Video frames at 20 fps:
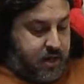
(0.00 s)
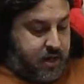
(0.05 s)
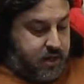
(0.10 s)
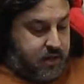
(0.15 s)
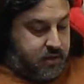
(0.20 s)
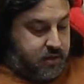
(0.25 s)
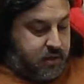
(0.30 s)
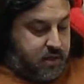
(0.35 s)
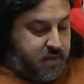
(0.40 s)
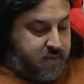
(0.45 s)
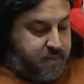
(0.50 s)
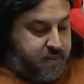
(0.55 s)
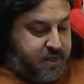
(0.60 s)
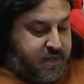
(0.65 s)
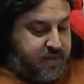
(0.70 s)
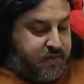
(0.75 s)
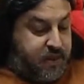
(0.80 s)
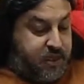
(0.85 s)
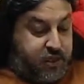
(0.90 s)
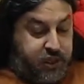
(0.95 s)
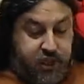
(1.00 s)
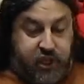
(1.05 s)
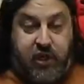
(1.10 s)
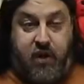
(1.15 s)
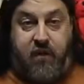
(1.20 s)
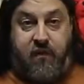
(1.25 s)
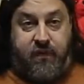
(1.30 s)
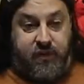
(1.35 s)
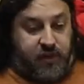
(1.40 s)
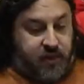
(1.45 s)
is going to be the
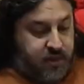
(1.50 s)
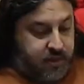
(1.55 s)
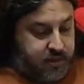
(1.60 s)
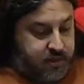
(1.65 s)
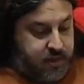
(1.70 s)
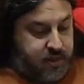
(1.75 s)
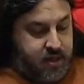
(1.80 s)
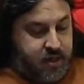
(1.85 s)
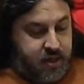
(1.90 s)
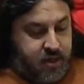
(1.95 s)
GeoVlog.